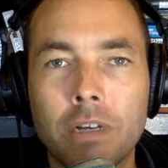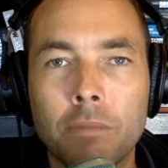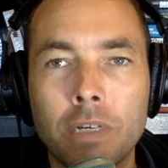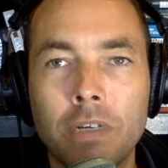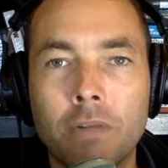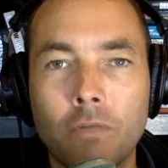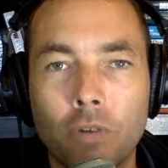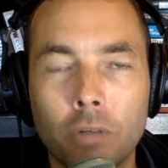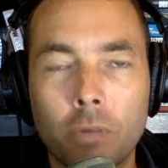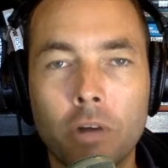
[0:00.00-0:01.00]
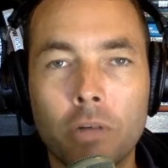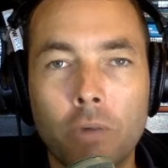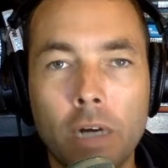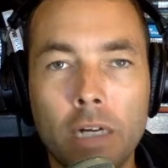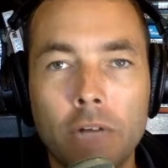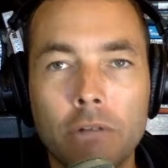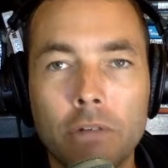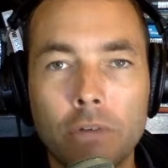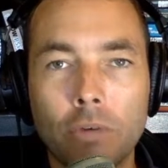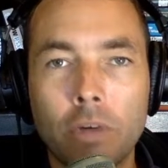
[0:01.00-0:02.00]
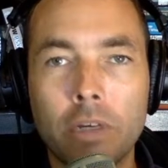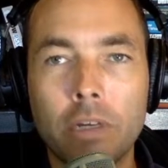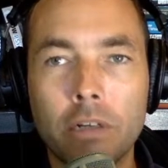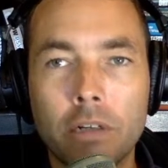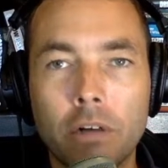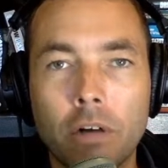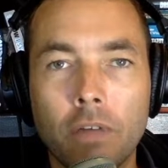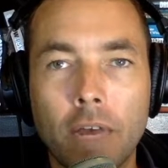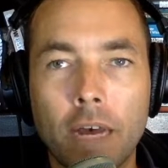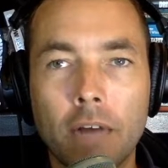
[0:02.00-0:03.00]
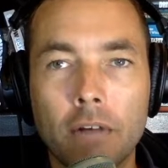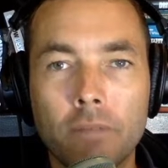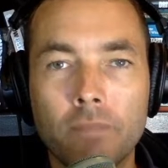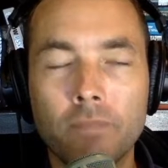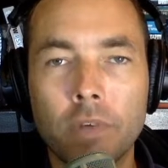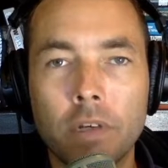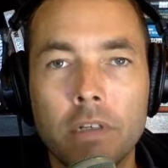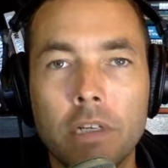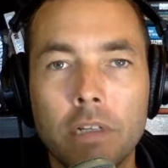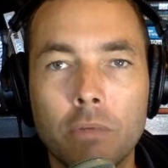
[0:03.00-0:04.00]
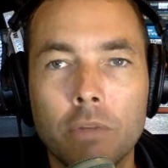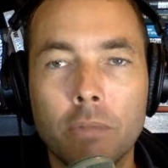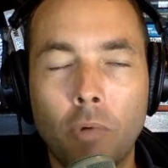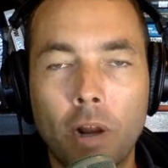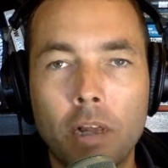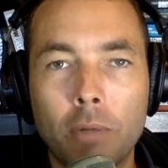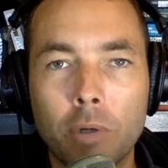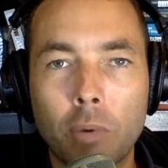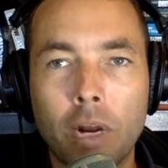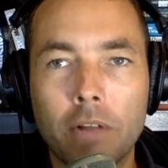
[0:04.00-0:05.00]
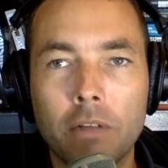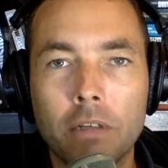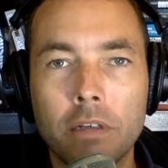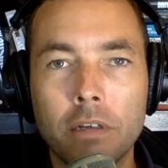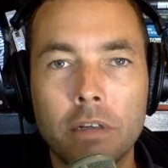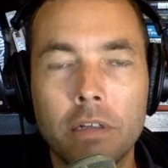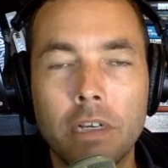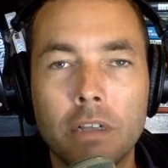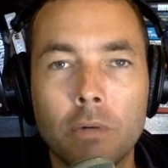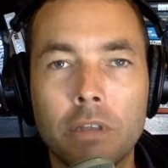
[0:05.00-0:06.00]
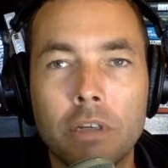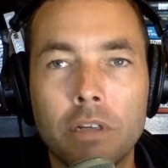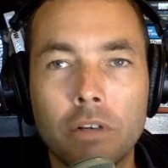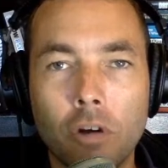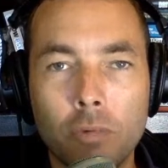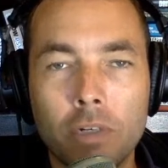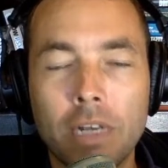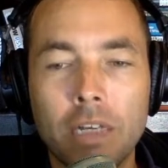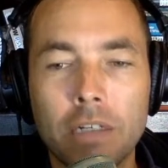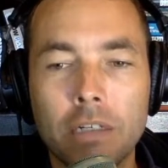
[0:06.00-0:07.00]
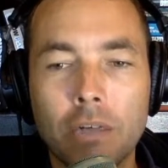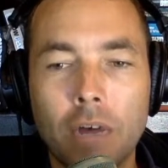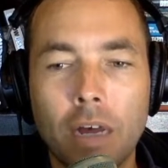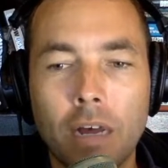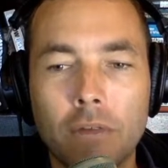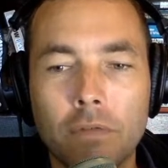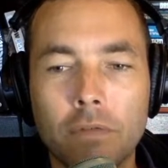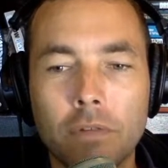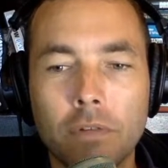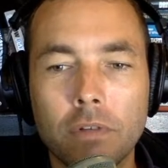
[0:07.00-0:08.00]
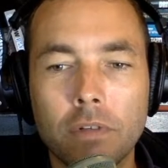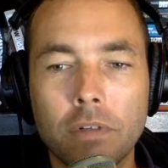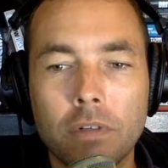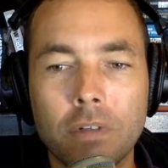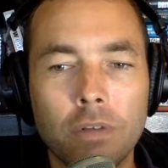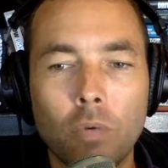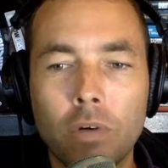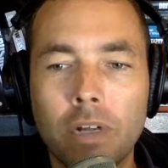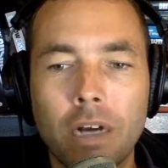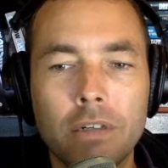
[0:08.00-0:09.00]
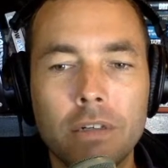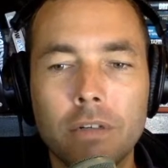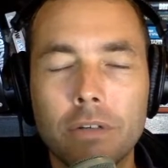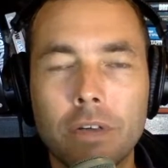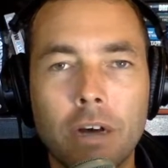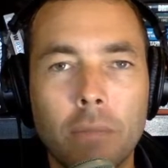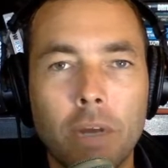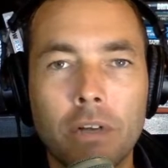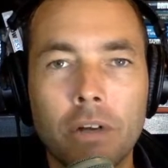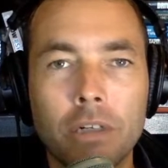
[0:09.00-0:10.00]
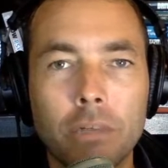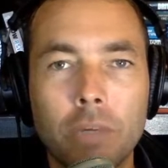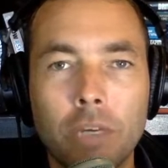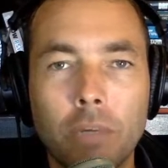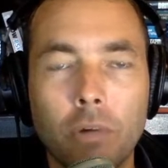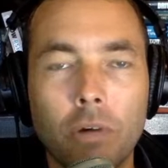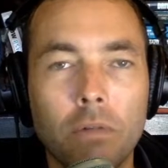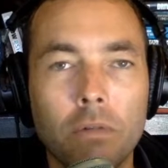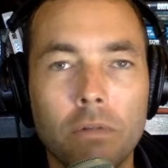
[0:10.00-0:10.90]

to be, the first part is writing out your story, getting clear on that, dealing with the breakup directly, dealing with the interpretation you have. 29, you're still young, man. You're at your peak, bro.